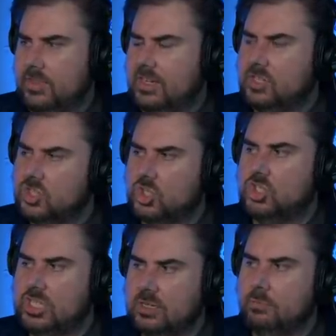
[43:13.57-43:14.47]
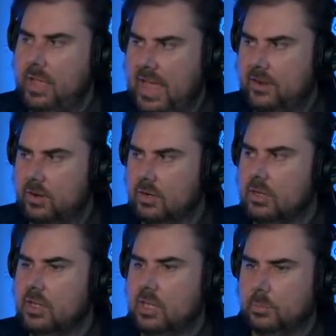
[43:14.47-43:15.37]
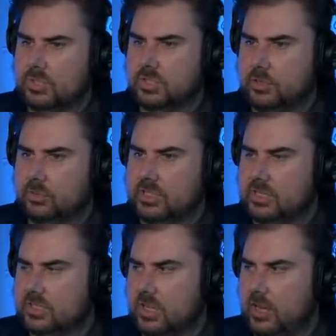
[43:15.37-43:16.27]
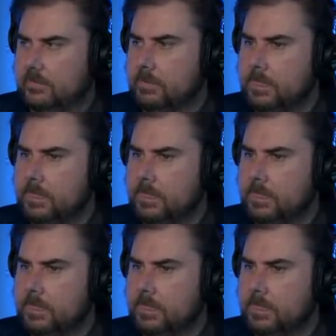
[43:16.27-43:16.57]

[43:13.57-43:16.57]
that it just didn't matter? It was literally just like,